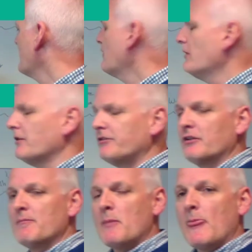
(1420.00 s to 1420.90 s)

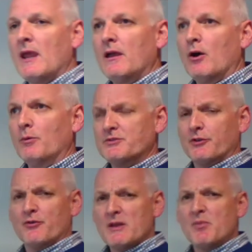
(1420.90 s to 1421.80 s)
because up to
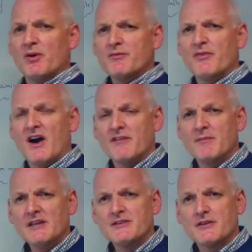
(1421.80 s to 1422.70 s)
3.5
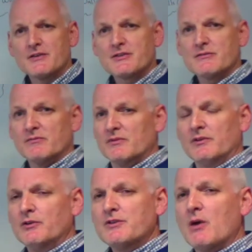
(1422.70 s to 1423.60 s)
meters,
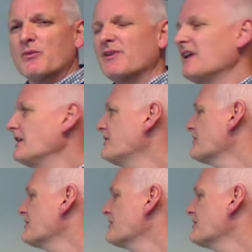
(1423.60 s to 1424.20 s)
you don't need